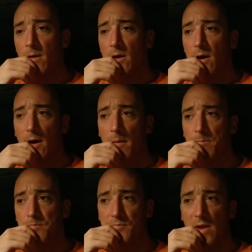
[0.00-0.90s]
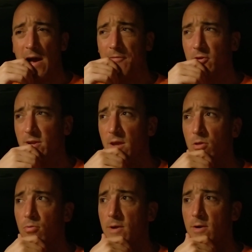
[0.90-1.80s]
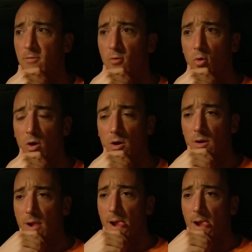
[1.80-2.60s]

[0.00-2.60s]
After day 3 or 4,